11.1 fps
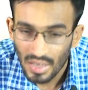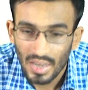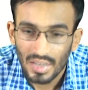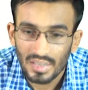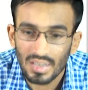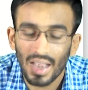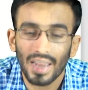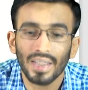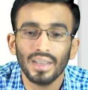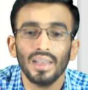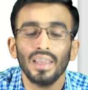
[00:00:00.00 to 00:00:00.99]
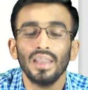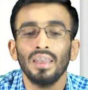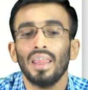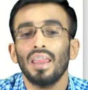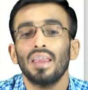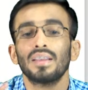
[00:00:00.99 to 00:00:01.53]
See, ideally in
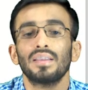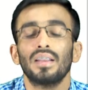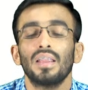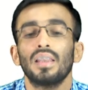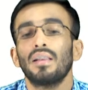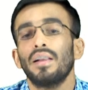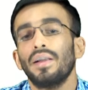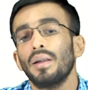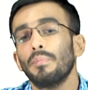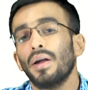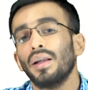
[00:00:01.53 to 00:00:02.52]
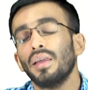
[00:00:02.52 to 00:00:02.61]
AS 18 related party,